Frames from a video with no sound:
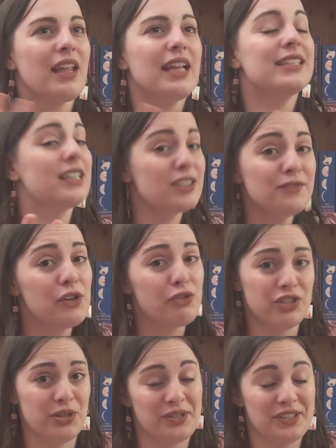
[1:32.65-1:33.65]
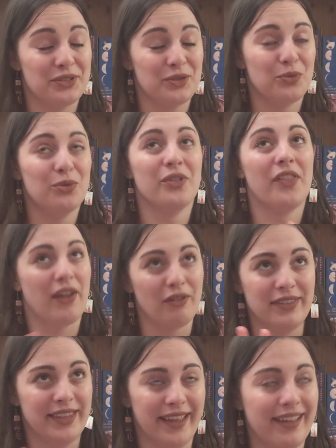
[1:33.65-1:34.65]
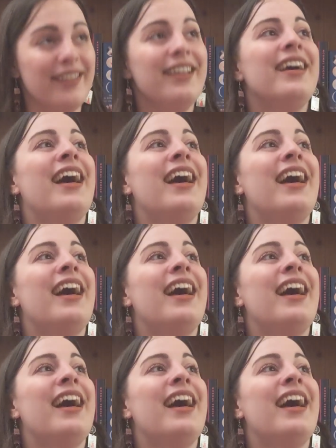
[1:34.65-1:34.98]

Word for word: It doesn't feel gratuitous at all that they're in there,